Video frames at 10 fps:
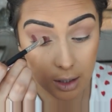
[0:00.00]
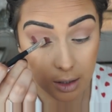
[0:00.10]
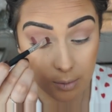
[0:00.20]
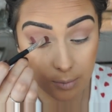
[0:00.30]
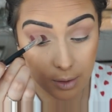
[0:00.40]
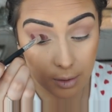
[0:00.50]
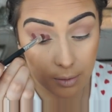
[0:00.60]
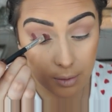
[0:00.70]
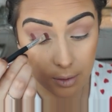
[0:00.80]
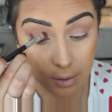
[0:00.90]
in the
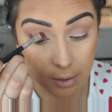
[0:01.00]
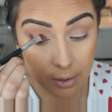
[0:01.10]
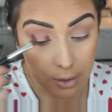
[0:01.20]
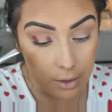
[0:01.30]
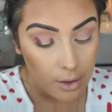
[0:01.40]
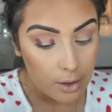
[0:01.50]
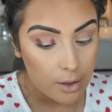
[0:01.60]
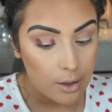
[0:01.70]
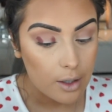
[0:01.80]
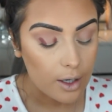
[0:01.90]
middle.
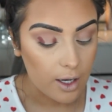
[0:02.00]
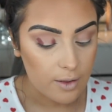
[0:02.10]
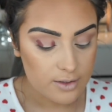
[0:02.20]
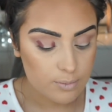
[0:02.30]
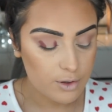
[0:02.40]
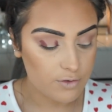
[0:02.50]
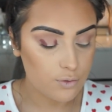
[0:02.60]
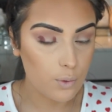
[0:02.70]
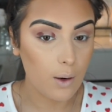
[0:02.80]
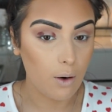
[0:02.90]
Okay, there's a bit of
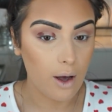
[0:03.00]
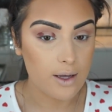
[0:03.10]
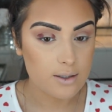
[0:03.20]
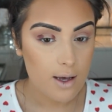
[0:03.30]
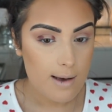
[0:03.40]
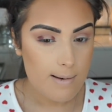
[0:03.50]
fallout, guys.